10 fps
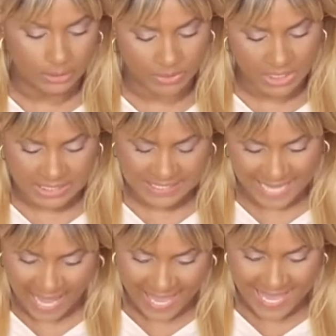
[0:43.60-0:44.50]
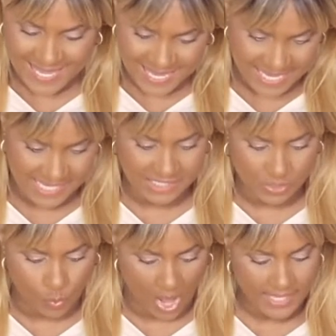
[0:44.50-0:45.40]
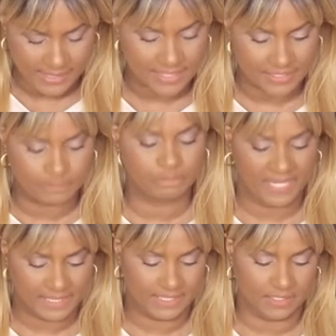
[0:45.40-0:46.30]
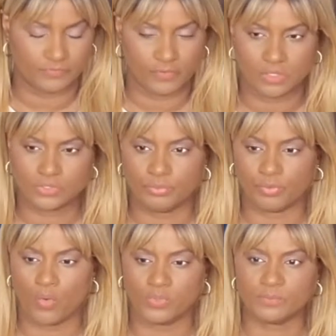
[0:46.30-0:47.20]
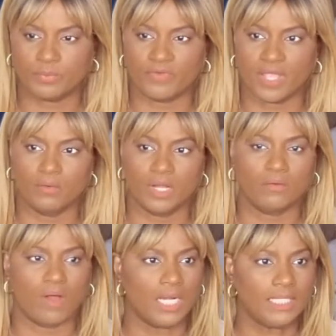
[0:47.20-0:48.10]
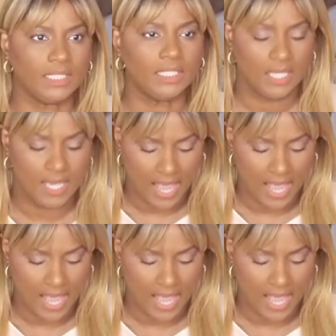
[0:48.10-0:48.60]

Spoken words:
because that is what is expected for us to always provide good quality.